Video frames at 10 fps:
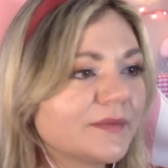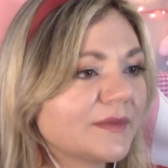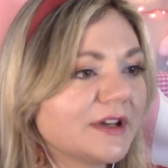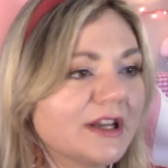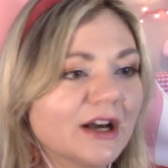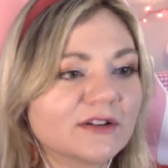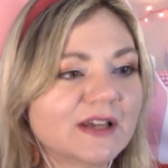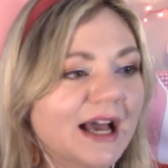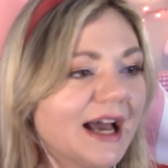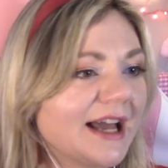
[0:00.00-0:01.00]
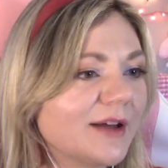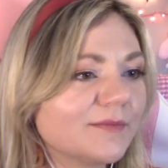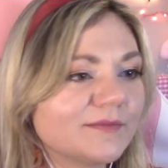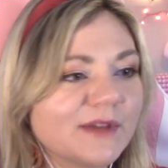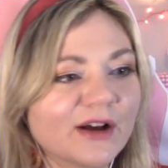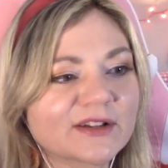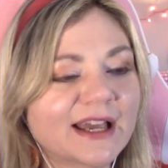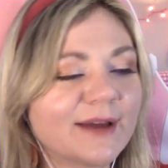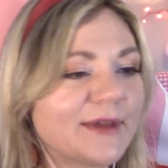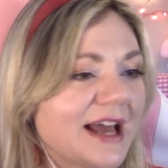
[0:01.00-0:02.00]
No time to
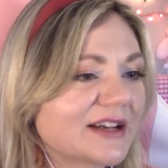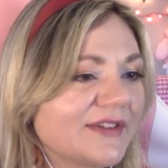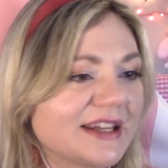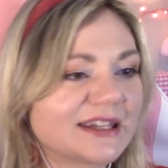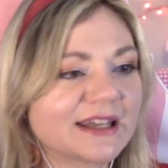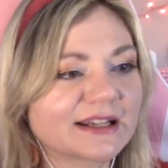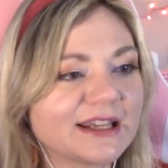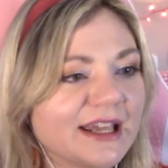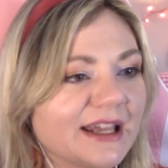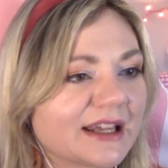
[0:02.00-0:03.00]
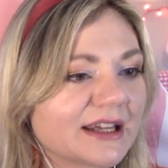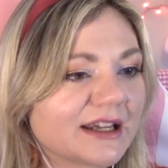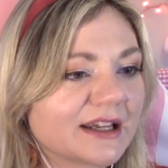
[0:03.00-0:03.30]
activate the technique.